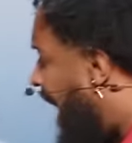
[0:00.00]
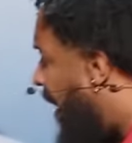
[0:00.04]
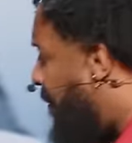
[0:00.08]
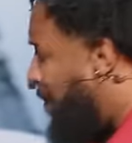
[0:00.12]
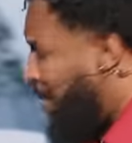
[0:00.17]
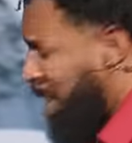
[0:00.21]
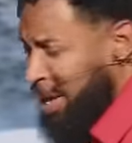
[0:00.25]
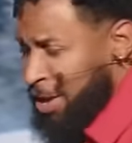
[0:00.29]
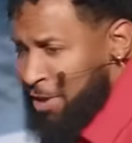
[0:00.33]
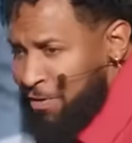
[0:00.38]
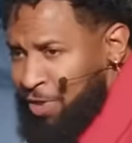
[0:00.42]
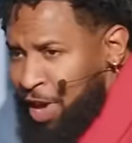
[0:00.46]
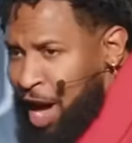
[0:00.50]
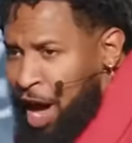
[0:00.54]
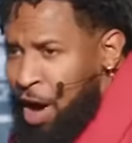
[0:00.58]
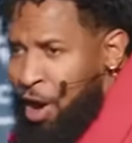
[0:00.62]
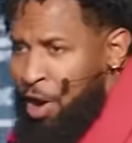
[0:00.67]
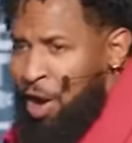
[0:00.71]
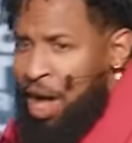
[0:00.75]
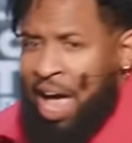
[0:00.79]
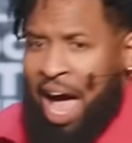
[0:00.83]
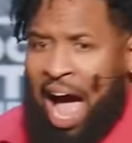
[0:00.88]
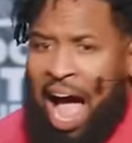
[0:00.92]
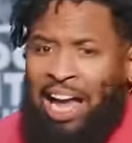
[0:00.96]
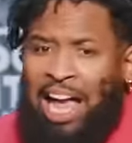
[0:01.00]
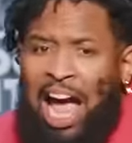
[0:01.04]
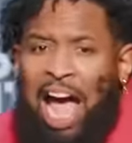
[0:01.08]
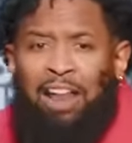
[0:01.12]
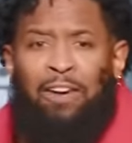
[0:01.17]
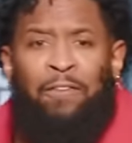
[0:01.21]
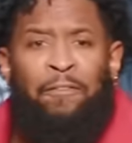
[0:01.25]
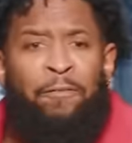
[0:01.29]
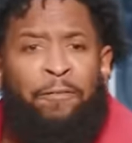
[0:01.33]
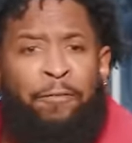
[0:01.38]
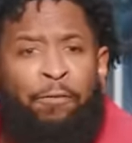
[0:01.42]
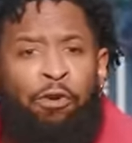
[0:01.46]
And many of y'all, I got to
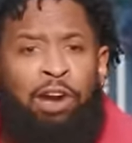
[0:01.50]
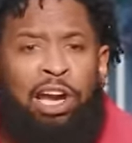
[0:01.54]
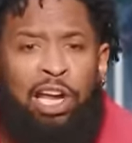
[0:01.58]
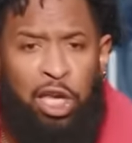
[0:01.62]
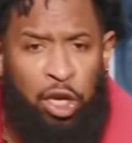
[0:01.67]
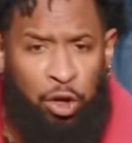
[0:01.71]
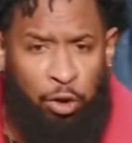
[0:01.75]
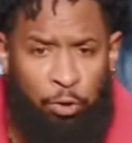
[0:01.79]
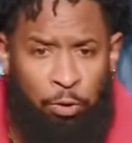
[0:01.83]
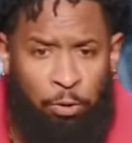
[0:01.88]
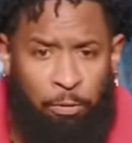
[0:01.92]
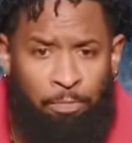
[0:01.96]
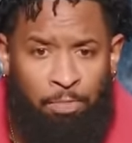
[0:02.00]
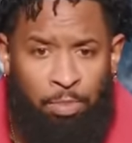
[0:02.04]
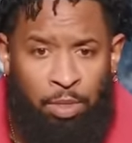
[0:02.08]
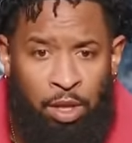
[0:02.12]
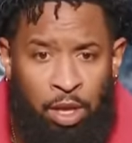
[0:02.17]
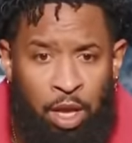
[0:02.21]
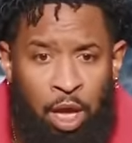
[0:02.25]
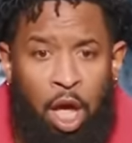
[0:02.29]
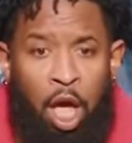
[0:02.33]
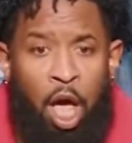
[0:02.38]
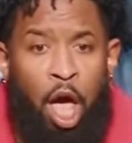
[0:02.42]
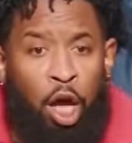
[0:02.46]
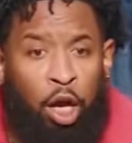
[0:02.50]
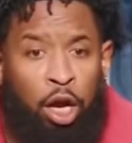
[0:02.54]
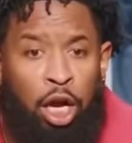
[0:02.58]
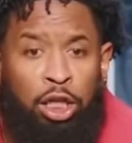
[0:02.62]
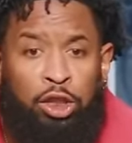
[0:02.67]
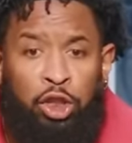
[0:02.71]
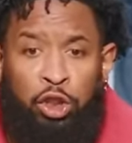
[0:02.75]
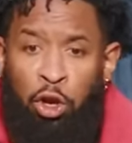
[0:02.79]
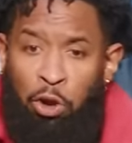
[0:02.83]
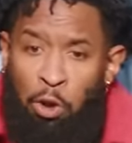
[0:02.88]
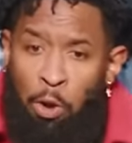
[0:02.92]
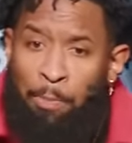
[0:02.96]
free you.
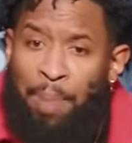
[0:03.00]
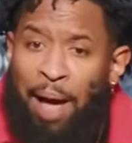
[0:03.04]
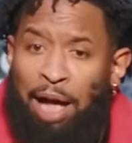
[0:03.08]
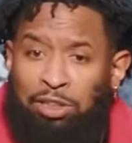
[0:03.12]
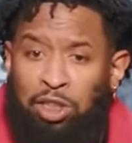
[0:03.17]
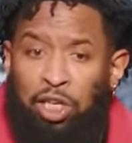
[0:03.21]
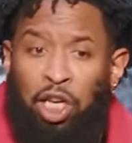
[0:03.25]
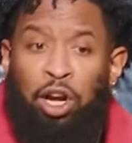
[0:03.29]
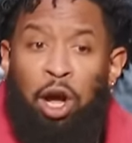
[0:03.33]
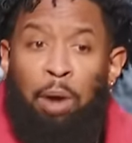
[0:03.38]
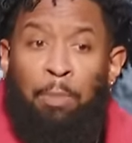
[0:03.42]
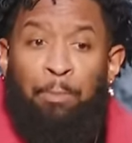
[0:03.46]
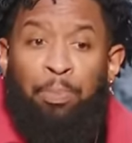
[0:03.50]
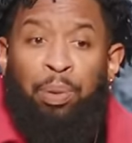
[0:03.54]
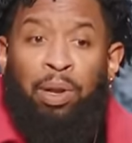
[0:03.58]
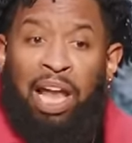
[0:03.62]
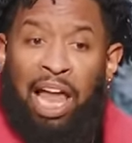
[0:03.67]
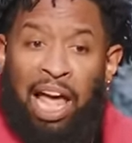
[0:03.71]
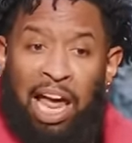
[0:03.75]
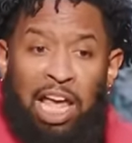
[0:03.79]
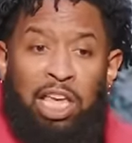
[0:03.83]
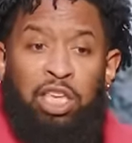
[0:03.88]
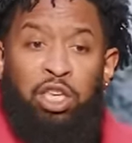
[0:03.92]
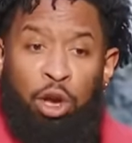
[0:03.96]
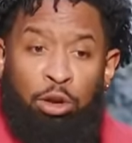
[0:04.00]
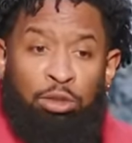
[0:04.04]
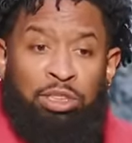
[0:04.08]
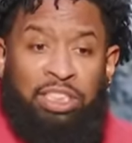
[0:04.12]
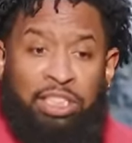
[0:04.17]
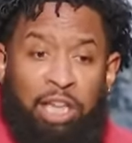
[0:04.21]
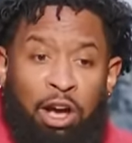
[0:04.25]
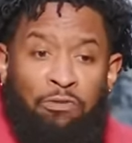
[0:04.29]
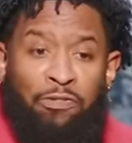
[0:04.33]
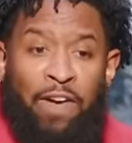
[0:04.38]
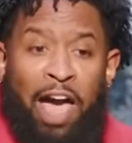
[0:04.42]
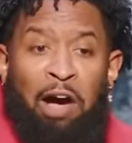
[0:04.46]
Because you about to complain
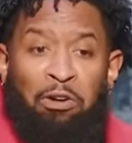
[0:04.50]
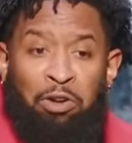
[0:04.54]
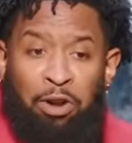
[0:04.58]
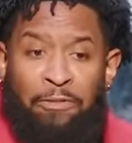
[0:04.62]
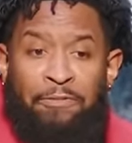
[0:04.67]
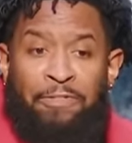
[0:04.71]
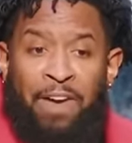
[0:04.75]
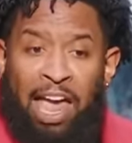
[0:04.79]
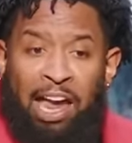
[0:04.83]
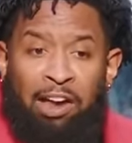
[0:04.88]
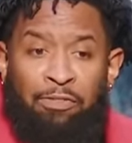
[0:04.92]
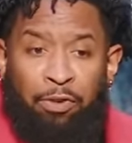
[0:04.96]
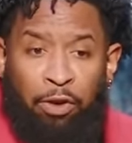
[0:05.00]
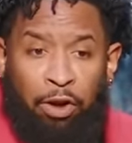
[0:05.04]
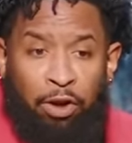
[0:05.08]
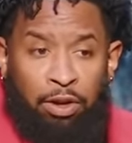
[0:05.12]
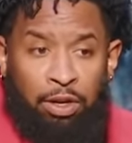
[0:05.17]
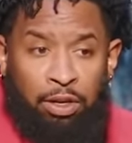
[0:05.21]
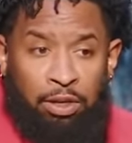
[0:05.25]
yourself out of favor.